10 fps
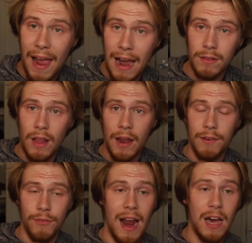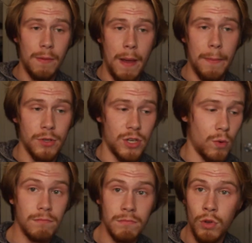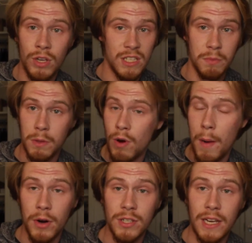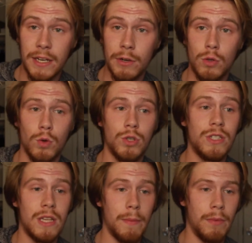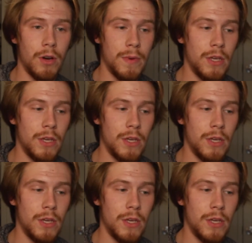outline for how the paper is gonna work. Looking at some of the primary and secondary sources that I'm gonna be